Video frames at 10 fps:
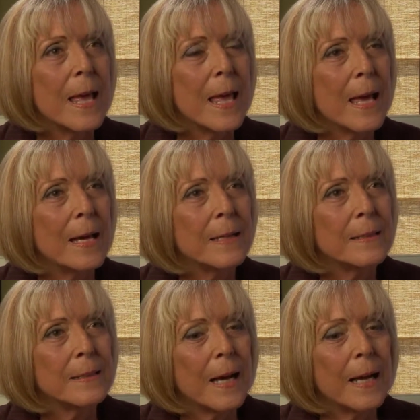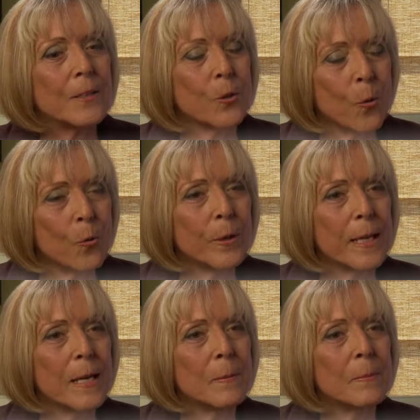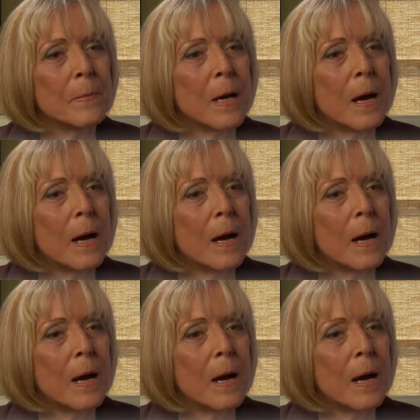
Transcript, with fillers: and I told him